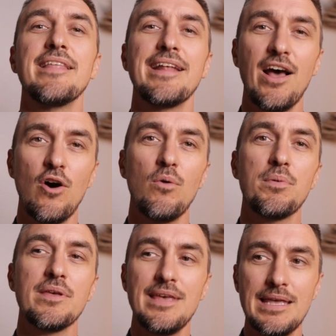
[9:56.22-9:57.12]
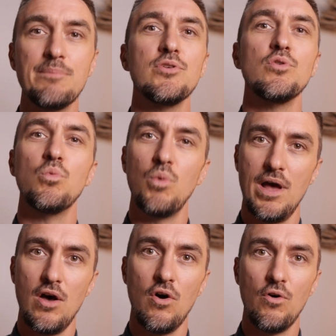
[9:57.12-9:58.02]
that help keep you
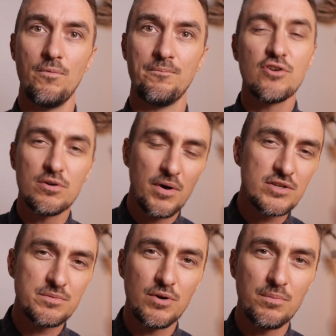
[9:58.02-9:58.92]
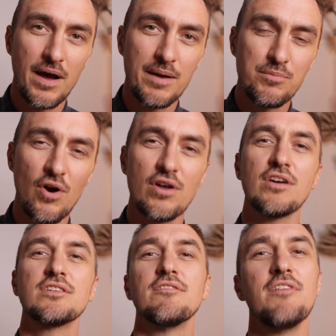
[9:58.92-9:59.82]
well. Third possible
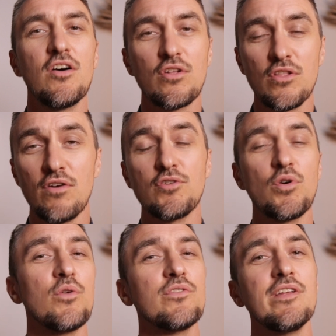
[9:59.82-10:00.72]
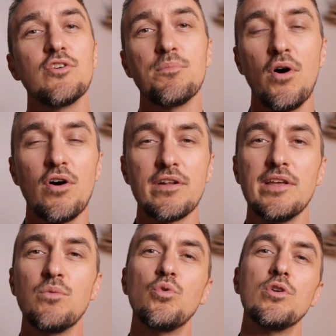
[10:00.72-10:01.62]
byproduct of fungal overgrowths in your
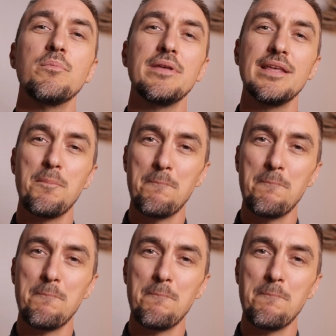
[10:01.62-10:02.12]
body would be